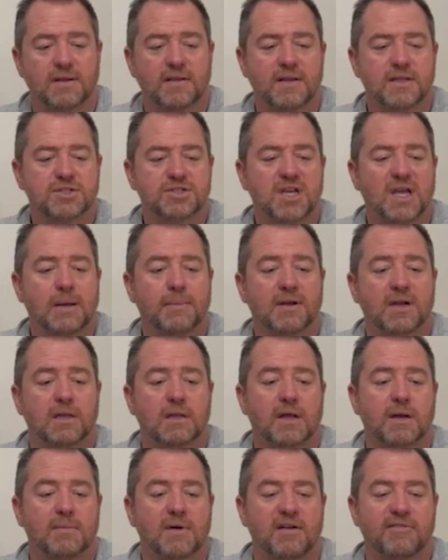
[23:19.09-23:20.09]
they jam in a
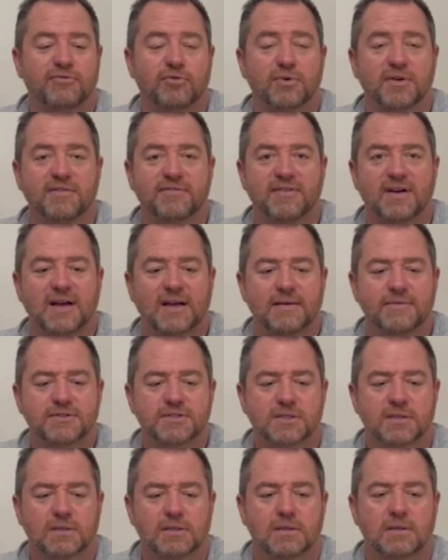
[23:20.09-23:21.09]
lot of my 45s,